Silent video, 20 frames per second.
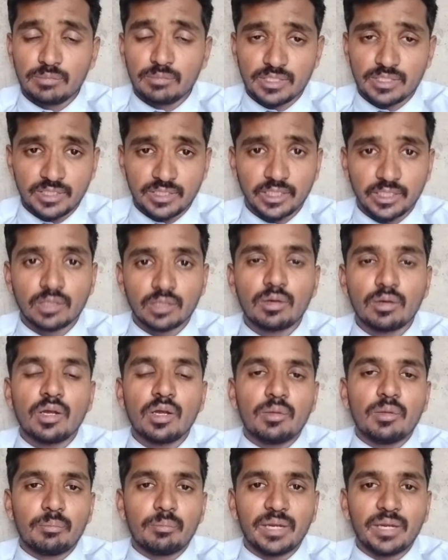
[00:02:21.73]
mistake
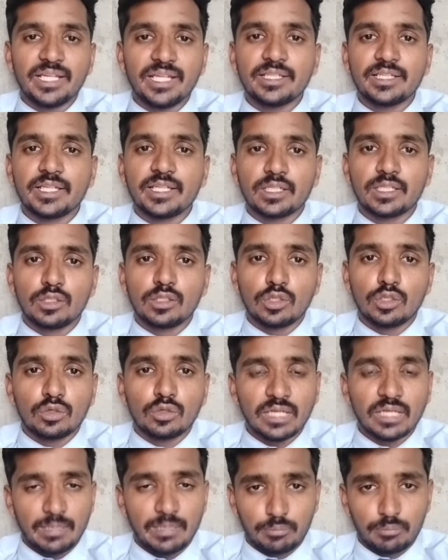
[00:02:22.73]
might get a
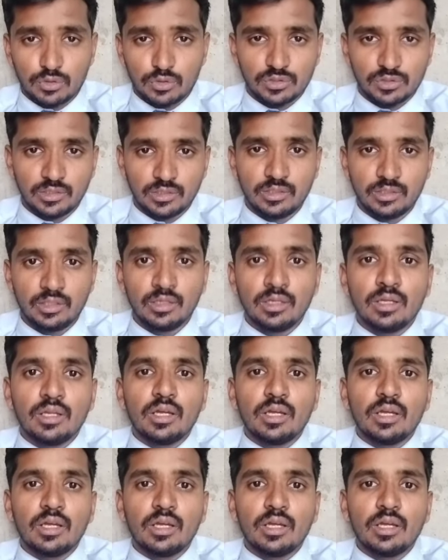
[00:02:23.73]
lower appraisal